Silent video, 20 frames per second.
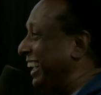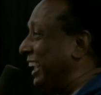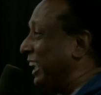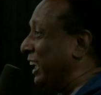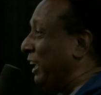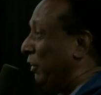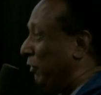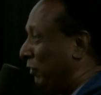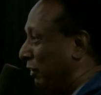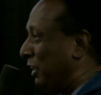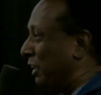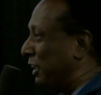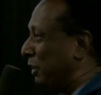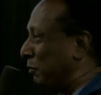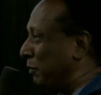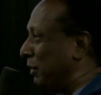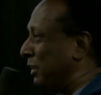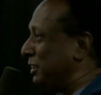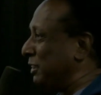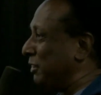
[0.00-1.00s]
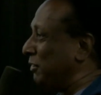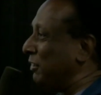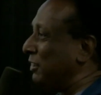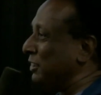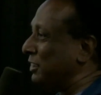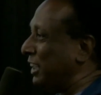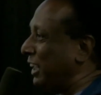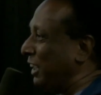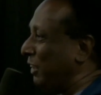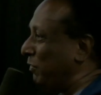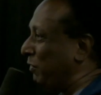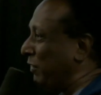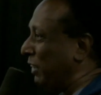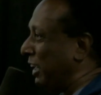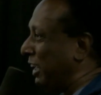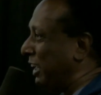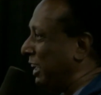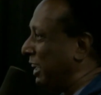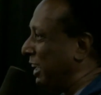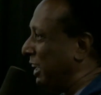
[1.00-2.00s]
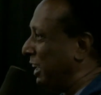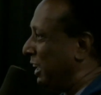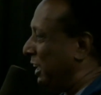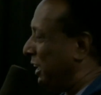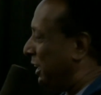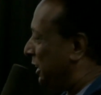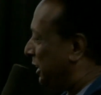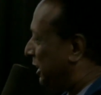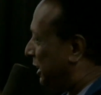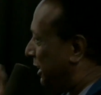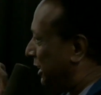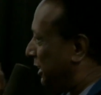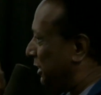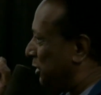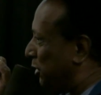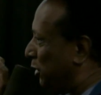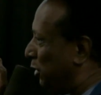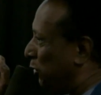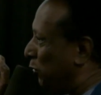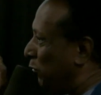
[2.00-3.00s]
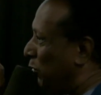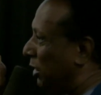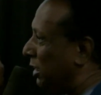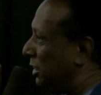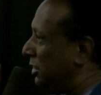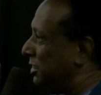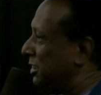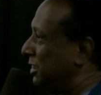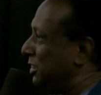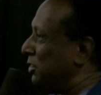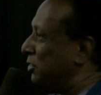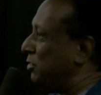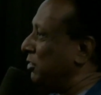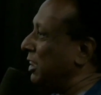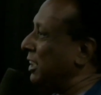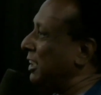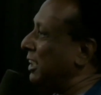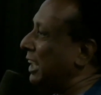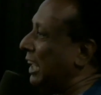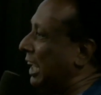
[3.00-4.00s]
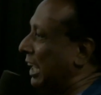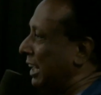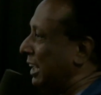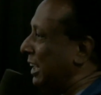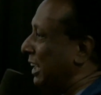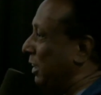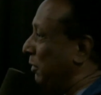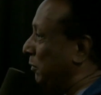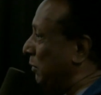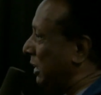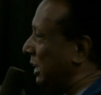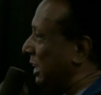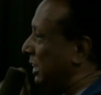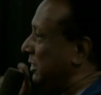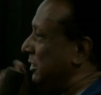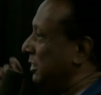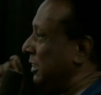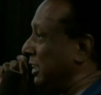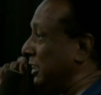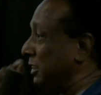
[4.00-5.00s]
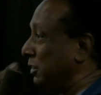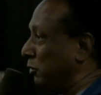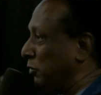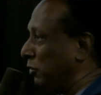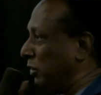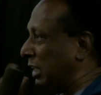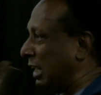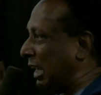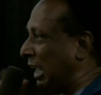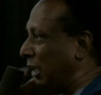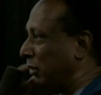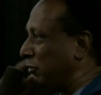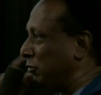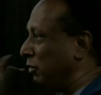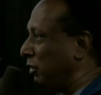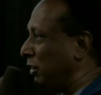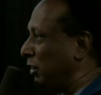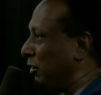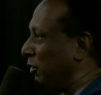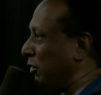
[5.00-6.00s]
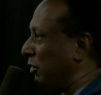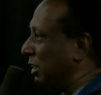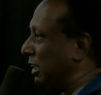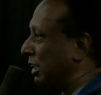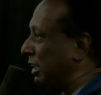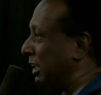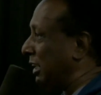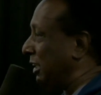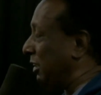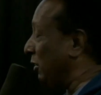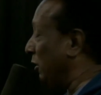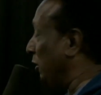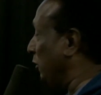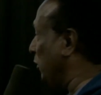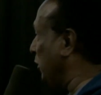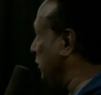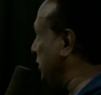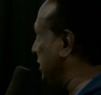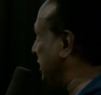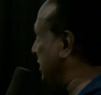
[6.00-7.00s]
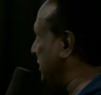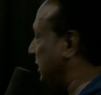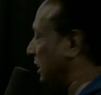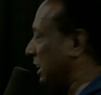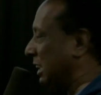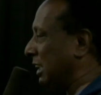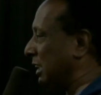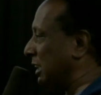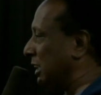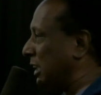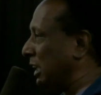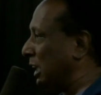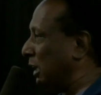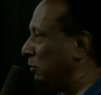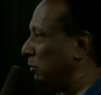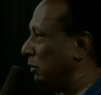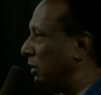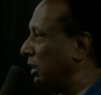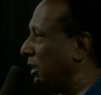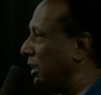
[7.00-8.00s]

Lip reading: Even the person who was sleeping, these nuances were there in many scenes if you carefully look at it or watch it second time.